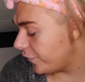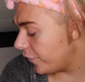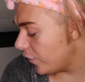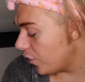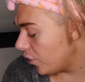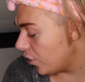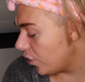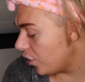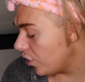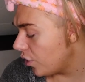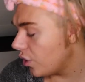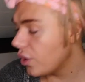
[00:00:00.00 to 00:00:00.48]

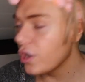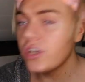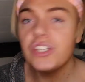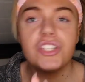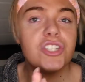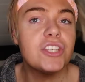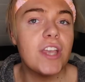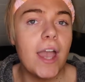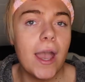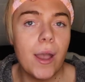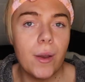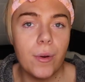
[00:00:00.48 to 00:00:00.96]
for
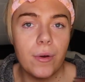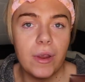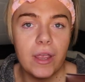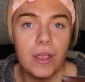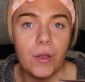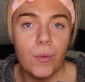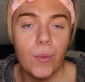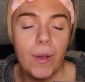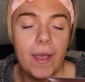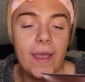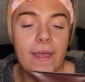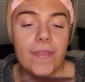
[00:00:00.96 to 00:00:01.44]

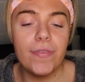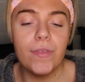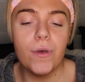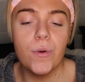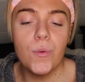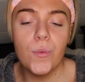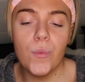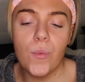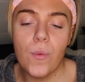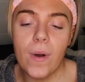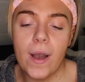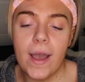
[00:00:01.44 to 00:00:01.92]
showering with
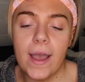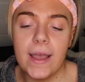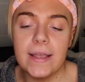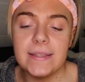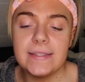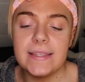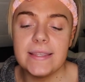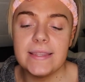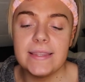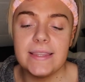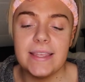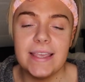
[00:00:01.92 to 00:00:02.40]

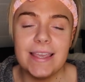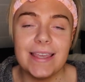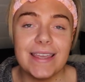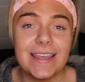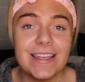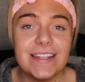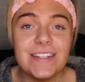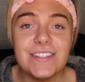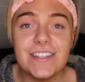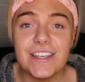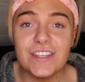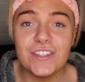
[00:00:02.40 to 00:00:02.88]
was the
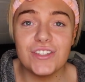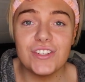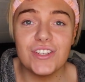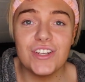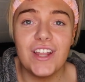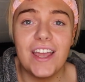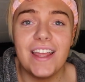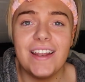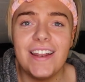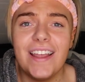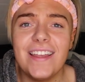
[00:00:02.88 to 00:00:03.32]
conditioner.